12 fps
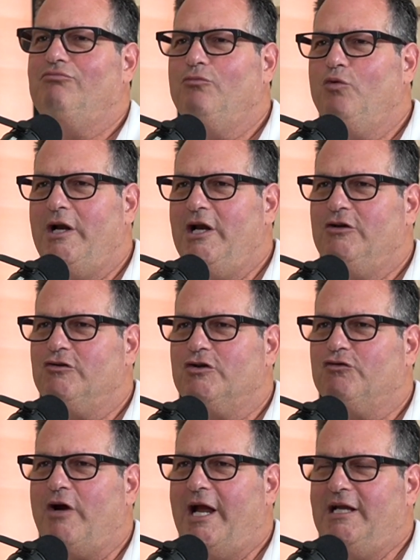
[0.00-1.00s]
When
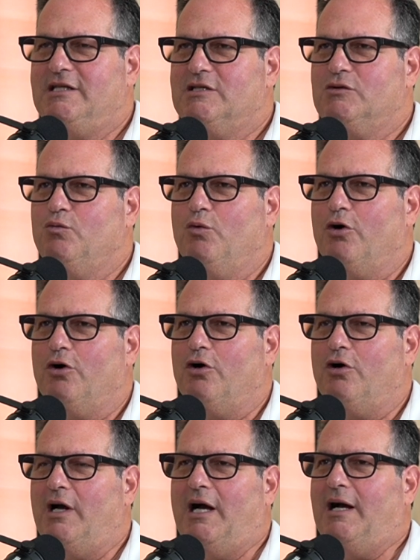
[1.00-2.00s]
interest rates
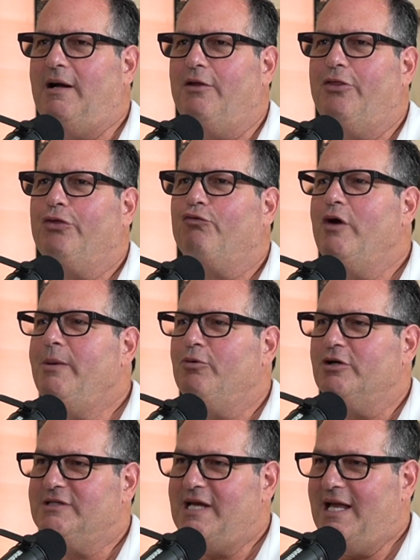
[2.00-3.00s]
were
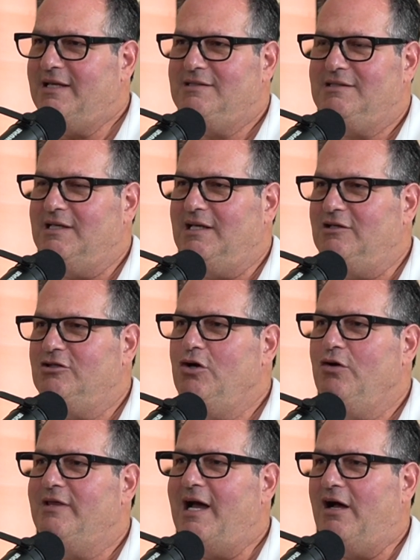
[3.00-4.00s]
3% in
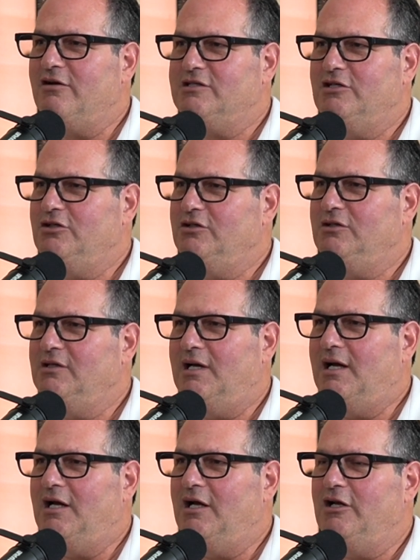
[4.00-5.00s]

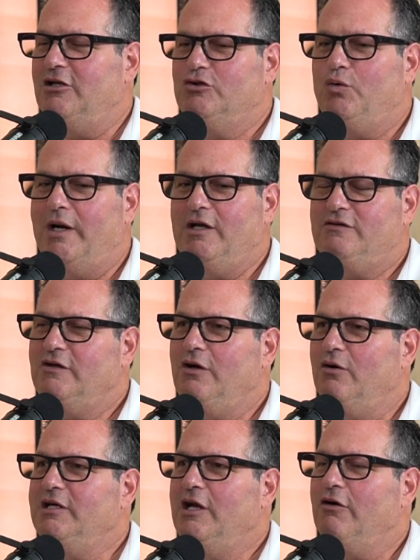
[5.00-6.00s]

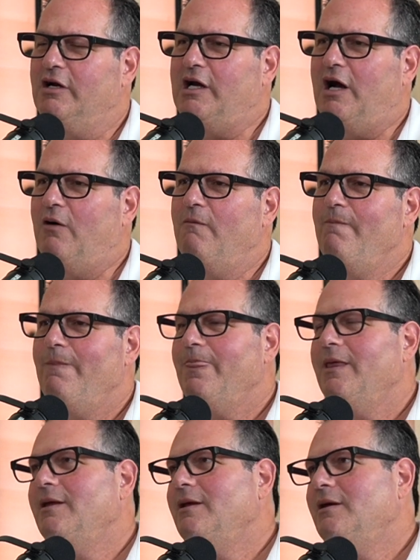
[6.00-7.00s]
2022, a year ago,
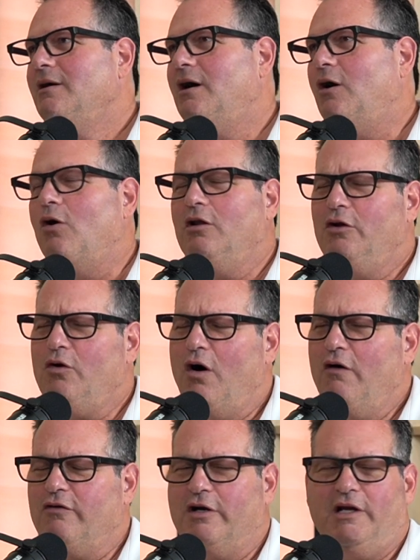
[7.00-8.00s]
a little
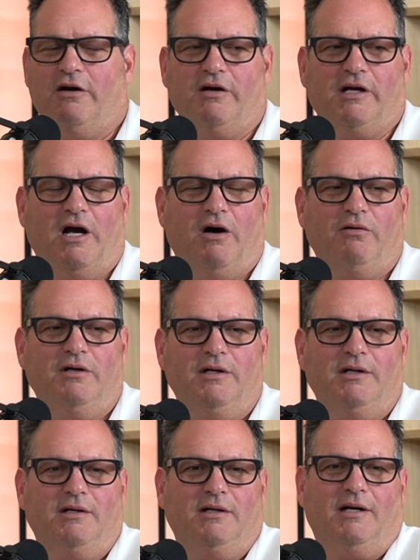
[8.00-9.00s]
over a year ago,
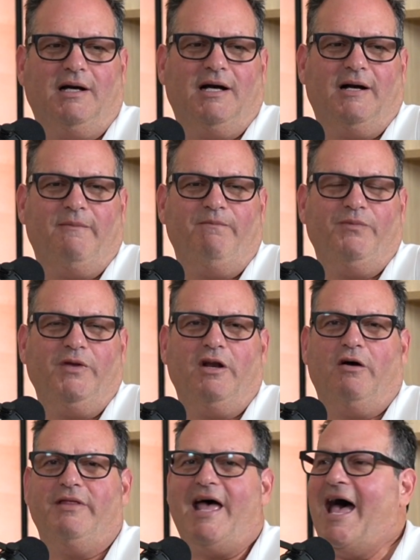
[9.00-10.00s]

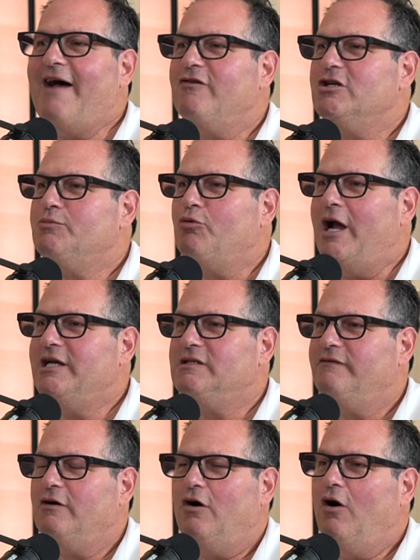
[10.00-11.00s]
the average
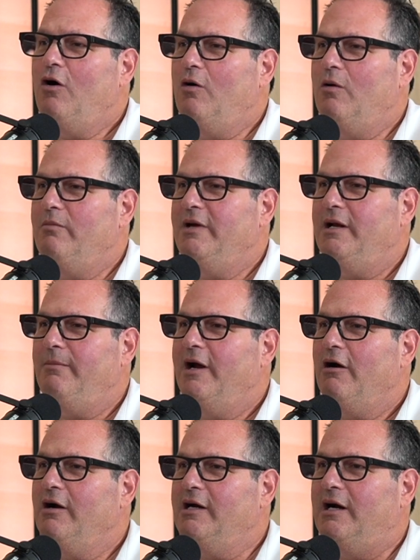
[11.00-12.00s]
price of a home in
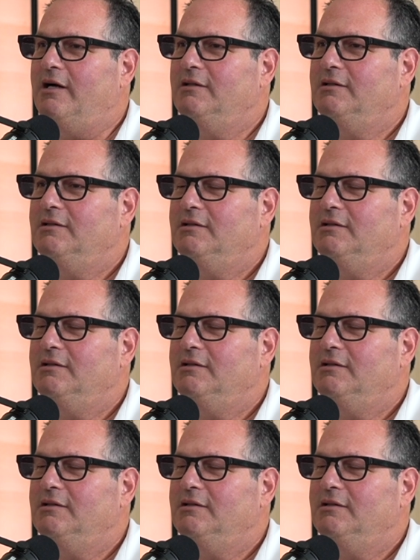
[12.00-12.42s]
America